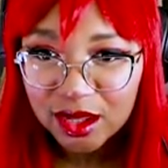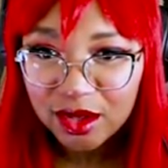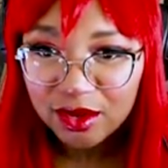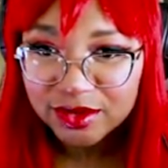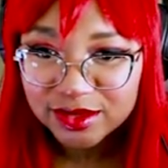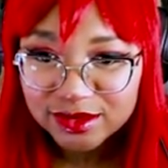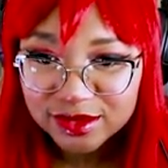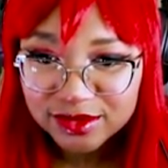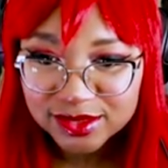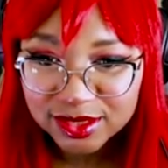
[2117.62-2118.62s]
Oh, I
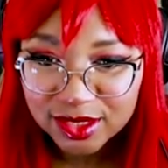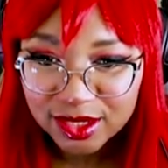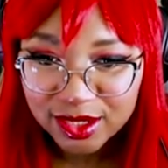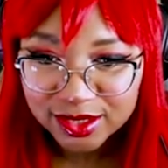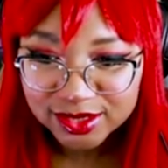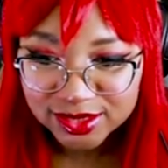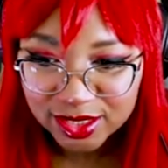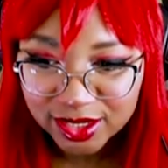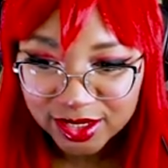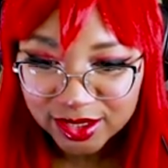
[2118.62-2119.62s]
just noticed the clock is,
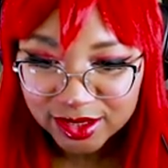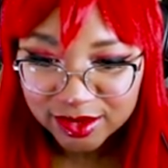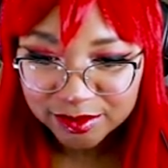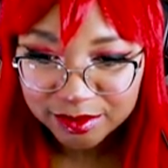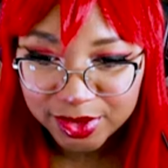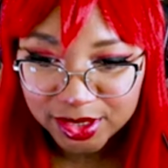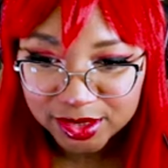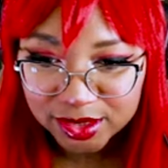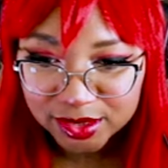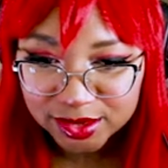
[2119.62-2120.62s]
like,
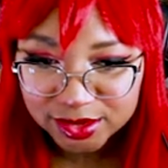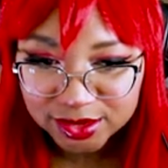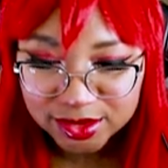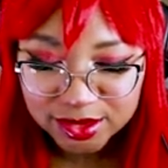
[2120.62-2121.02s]
bonkers.